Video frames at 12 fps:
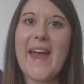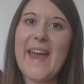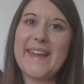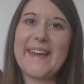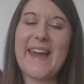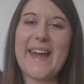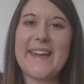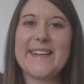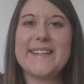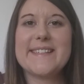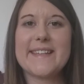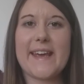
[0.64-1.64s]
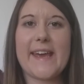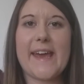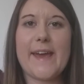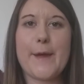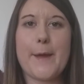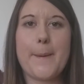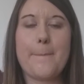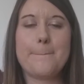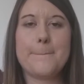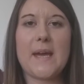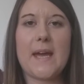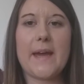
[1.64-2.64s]
Hi guys,
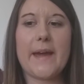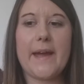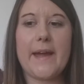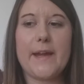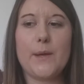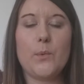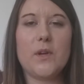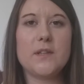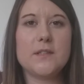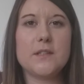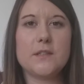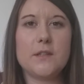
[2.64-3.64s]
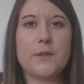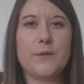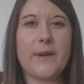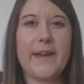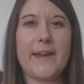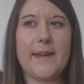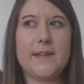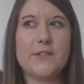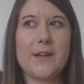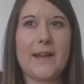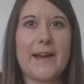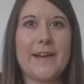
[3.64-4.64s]
I want to do a
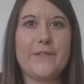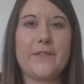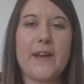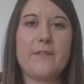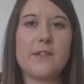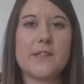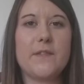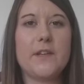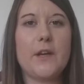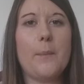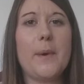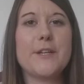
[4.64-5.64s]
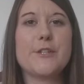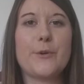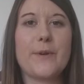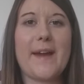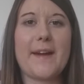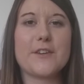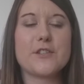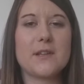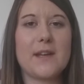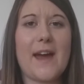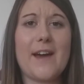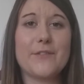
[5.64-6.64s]
July favourites video, but I don't
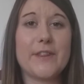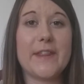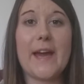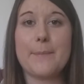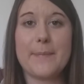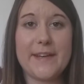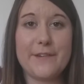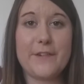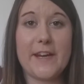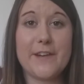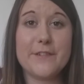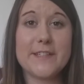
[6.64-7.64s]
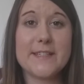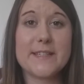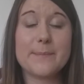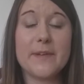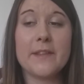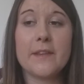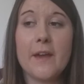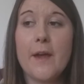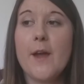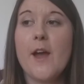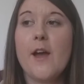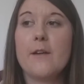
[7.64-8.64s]
actually have that many favourites this month,
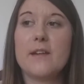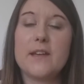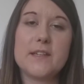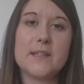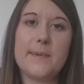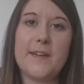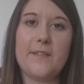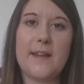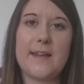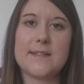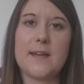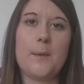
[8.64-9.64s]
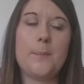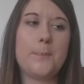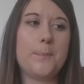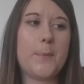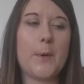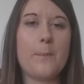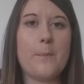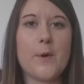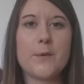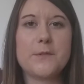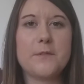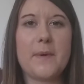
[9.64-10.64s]
which is a bit of a letdown. But
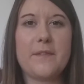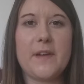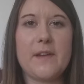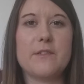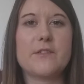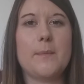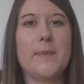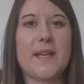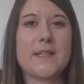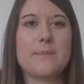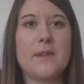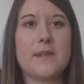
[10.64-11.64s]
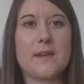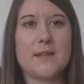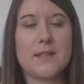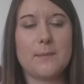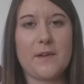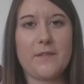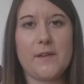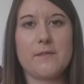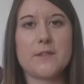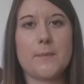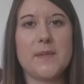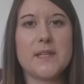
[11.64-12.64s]
most of my favourites from last month are still my
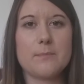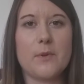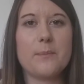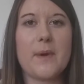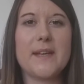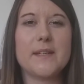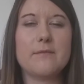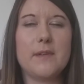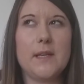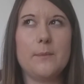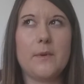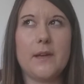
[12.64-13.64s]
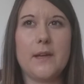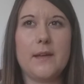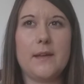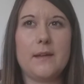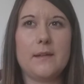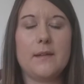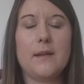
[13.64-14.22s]
favourites from this month, but I didn't really want to